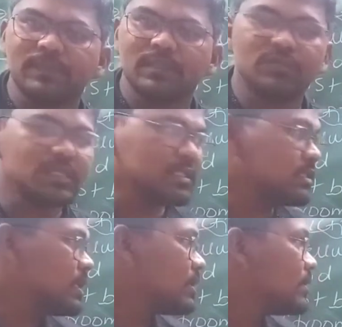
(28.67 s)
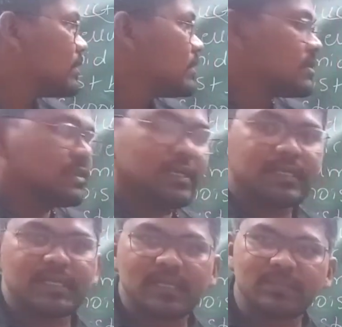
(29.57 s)
Now this is the
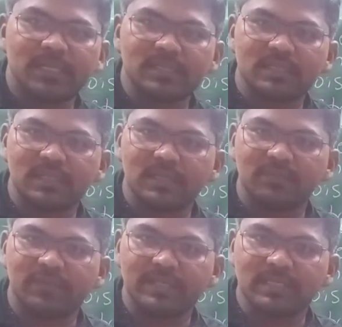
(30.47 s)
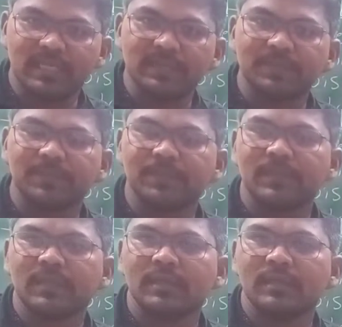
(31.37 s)
3rd kingdom, that is kingdom fungi.
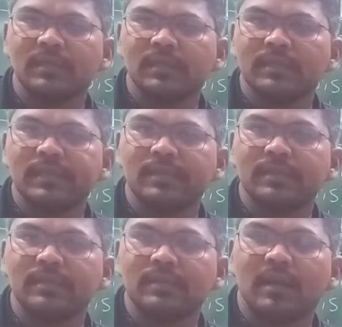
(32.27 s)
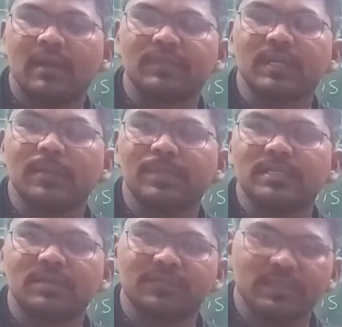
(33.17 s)
Then after
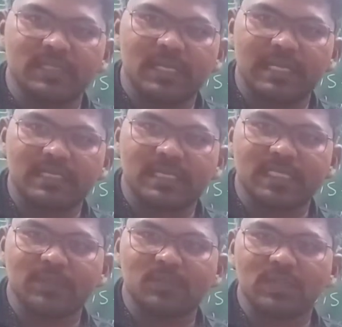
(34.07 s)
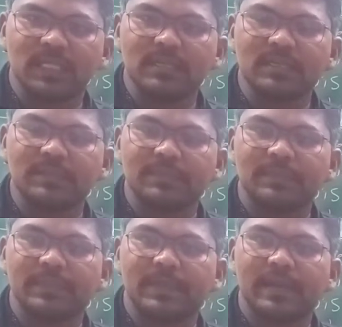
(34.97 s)
completion of fungi, I will discuss about the
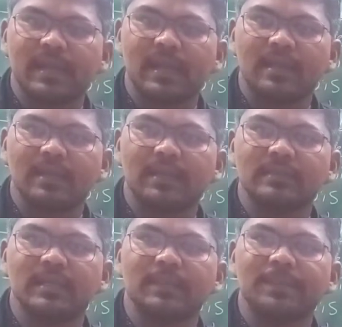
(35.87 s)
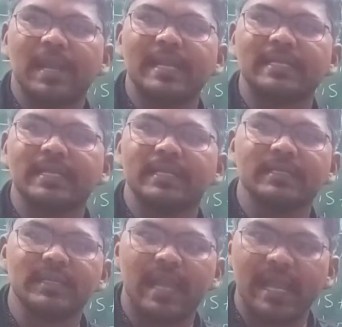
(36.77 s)
Plantae and
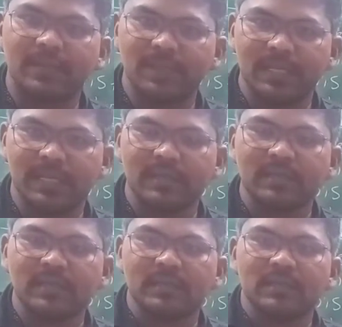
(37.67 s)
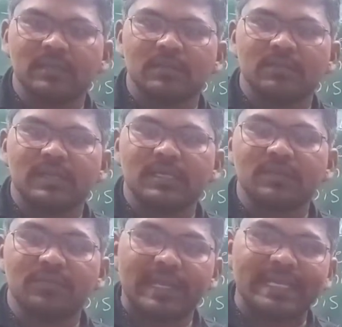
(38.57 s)
Animalia. What are the
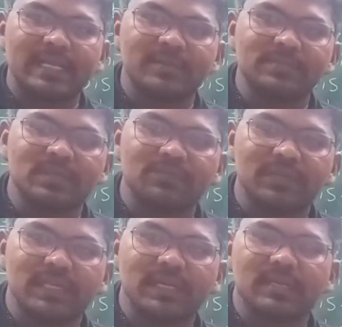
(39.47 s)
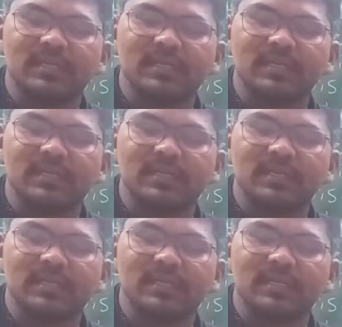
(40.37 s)
5 kingdoms of Whittaker?